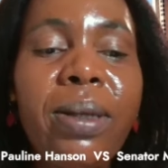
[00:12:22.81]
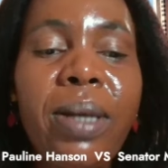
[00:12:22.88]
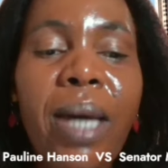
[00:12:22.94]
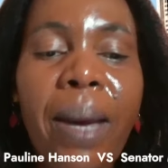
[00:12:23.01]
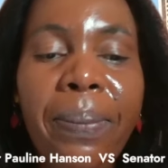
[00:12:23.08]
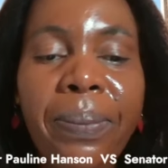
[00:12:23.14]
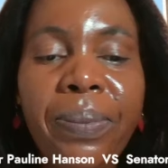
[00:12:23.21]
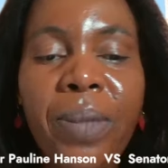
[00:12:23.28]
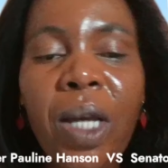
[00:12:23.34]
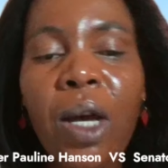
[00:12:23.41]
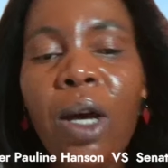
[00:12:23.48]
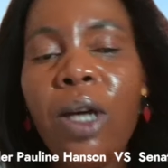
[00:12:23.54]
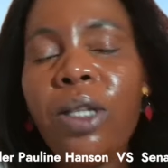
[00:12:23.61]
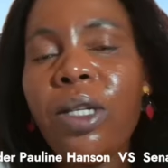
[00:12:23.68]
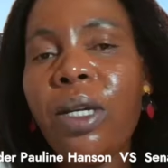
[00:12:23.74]
Yeah.
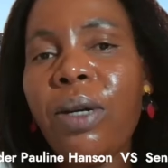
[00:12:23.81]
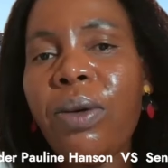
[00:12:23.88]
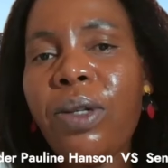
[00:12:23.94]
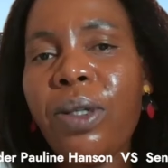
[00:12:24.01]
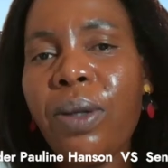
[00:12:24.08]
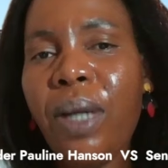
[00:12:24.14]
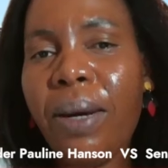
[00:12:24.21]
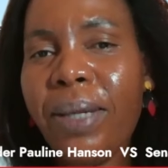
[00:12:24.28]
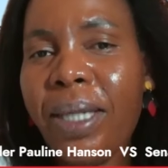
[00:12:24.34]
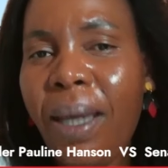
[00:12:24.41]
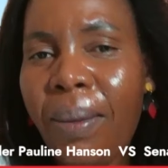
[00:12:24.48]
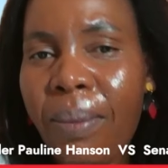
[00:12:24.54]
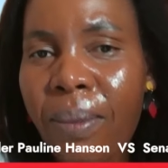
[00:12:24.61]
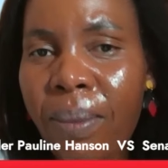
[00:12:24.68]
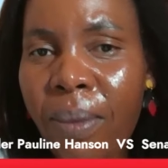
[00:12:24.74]
So there also that
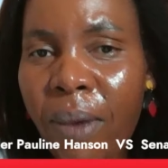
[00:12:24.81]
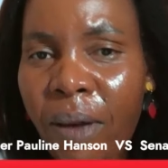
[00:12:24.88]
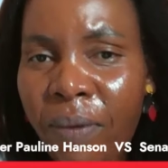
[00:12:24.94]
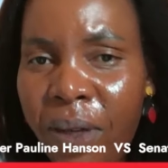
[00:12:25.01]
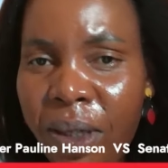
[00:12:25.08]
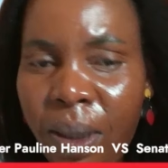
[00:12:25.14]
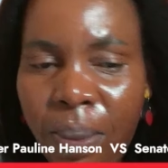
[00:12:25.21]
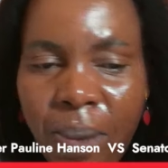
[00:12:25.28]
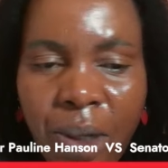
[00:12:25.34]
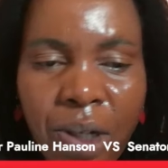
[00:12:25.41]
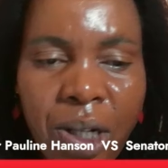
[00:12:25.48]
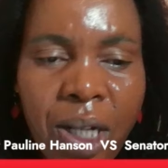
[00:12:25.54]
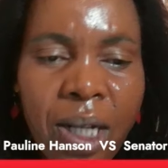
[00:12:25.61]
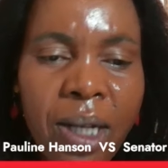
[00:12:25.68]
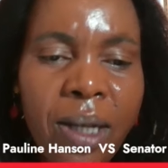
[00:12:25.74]
some visa
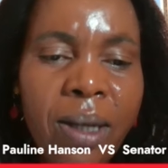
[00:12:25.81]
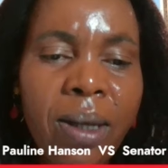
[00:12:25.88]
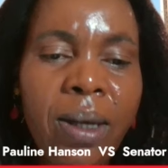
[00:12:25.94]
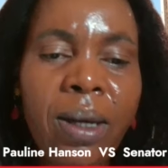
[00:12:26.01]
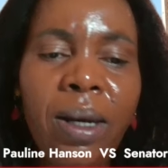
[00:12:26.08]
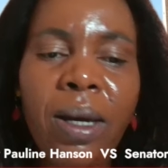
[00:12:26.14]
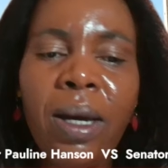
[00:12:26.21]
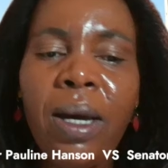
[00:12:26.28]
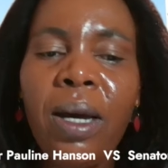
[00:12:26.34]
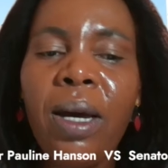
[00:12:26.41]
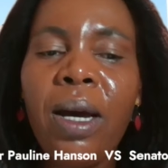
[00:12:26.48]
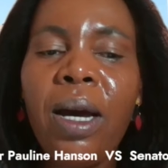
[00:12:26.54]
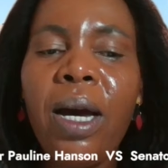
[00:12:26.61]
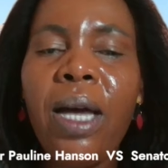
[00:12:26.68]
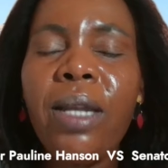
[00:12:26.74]
bridging,
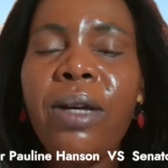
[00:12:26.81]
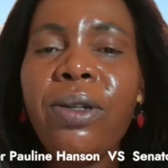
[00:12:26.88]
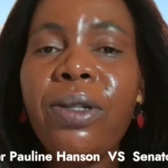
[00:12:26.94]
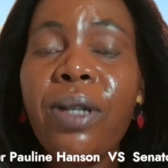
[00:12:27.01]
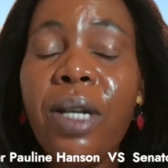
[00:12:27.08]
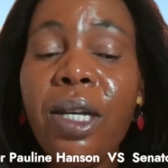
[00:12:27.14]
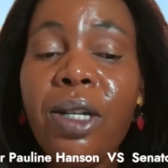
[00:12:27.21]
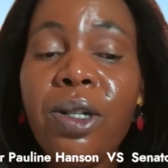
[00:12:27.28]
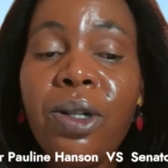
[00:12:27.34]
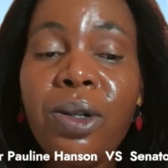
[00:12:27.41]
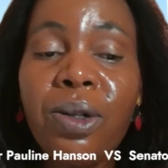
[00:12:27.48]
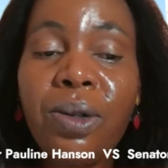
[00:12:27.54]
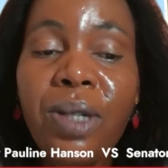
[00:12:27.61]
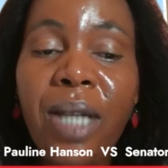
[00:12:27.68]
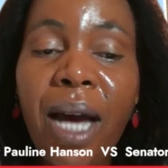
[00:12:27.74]
and they also they
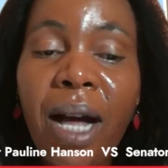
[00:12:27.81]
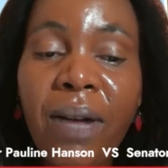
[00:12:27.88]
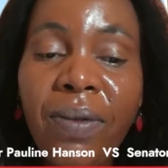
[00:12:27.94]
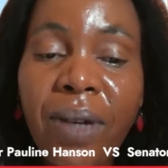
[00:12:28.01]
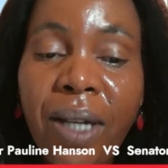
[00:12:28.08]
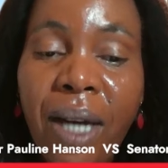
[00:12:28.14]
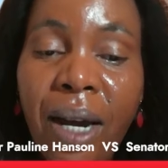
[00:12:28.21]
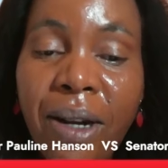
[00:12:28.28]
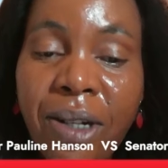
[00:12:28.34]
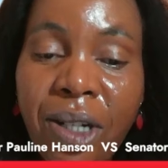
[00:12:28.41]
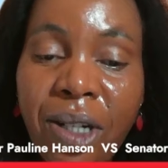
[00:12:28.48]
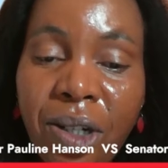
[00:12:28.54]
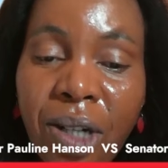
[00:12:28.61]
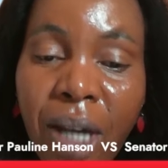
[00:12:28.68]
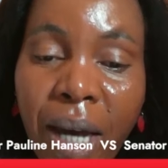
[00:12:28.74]
introduced health and
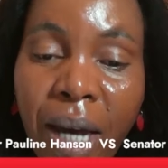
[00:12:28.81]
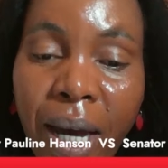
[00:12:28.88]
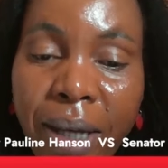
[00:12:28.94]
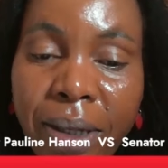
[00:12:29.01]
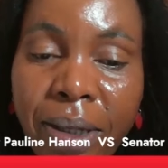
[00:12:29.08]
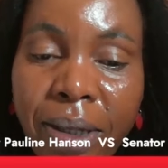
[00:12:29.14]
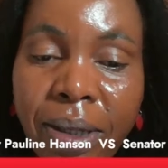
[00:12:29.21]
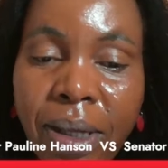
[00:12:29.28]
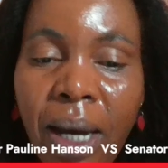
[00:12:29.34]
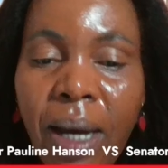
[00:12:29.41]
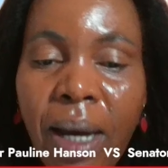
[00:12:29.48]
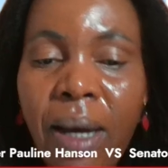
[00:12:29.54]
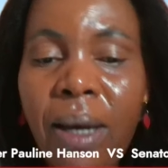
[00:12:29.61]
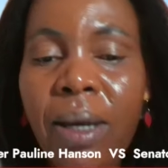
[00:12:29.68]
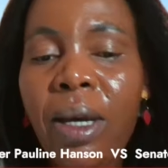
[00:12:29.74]
character checks.
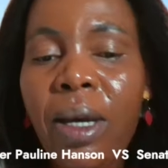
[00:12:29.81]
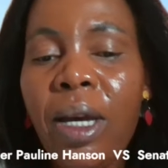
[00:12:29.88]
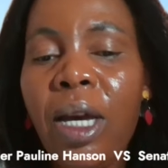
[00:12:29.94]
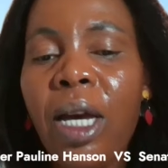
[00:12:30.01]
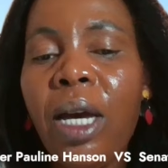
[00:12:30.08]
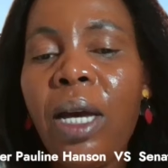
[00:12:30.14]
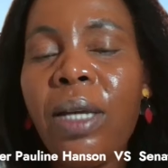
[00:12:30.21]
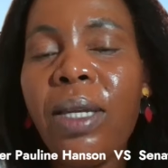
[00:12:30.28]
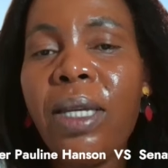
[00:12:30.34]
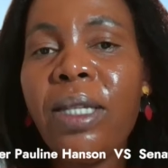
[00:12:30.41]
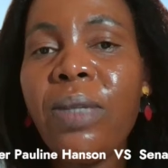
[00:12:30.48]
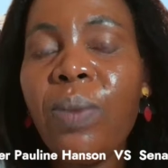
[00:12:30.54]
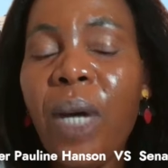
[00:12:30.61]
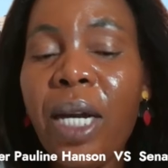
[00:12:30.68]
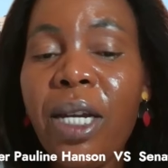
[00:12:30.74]

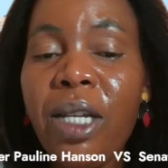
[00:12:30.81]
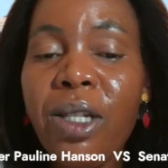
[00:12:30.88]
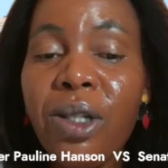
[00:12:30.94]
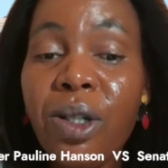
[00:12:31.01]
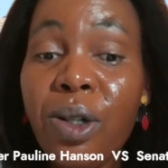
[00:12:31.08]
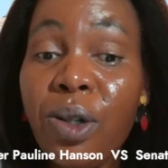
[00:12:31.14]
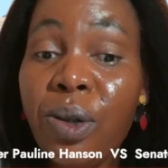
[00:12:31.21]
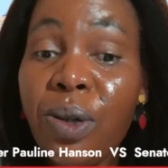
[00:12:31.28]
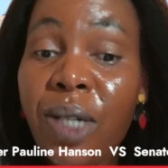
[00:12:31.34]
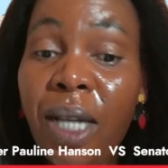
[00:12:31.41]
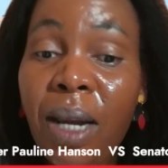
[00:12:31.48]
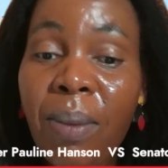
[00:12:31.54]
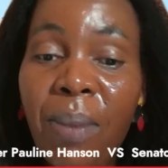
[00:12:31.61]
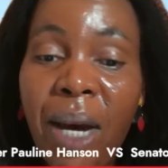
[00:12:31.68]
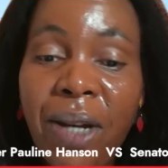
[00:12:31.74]
This one
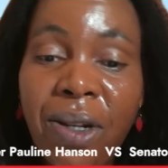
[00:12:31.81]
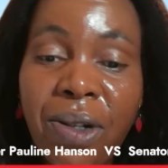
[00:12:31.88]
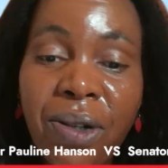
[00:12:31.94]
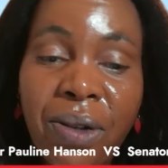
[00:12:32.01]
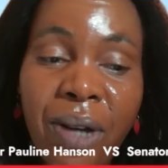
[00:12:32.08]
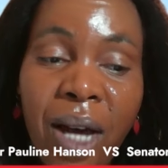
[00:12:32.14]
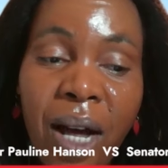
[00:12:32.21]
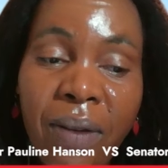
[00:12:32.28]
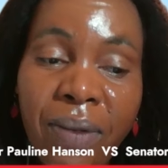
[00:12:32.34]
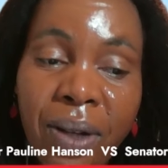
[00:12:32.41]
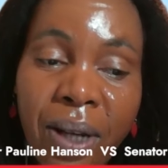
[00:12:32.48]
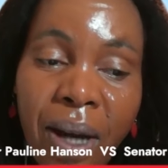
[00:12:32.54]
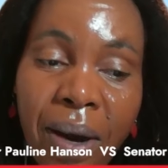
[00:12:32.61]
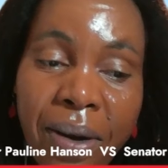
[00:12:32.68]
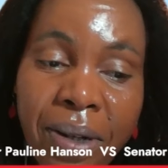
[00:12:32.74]
instituted a mandatory health
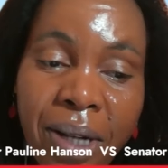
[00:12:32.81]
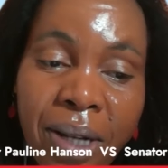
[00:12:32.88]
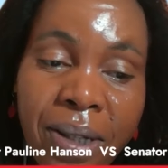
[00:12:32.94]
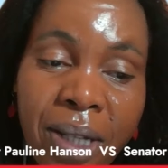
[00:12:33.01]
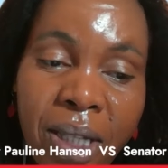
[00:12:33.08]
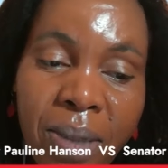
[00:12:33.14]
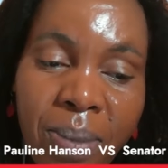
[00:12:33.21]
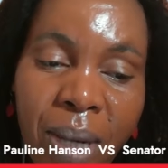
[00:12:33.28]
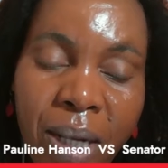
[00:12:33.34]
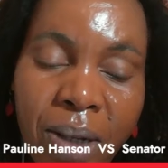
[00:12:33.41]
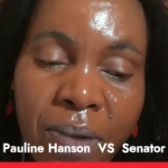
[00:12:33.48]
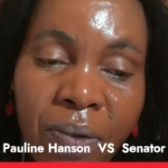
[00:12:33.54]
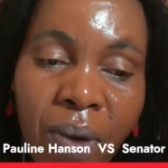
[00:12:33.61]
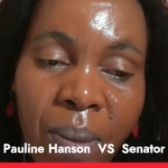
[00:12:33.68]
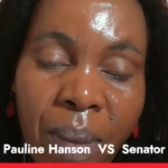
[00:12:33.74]
and character
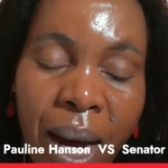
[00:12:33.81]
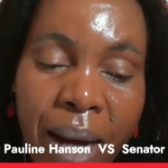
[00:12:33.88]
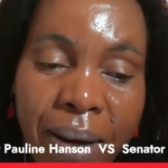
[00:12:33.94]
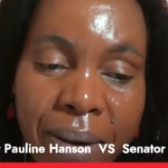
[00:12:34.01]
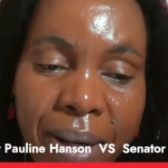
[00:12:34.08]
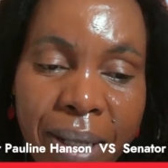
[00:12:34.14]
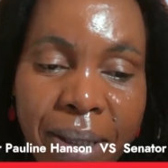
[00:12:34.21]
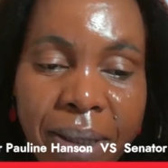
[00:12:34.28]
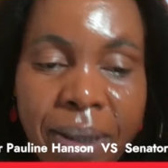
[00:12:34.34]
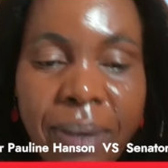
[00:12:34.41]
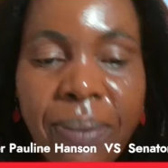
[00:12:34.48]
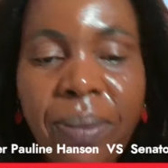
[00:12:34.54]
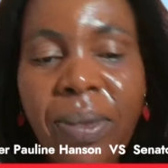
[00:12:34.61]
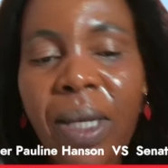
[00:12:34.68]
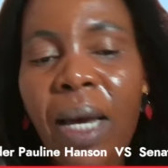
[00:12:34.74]
assessment for
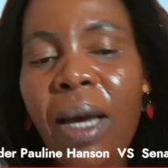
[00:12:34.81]
migrants.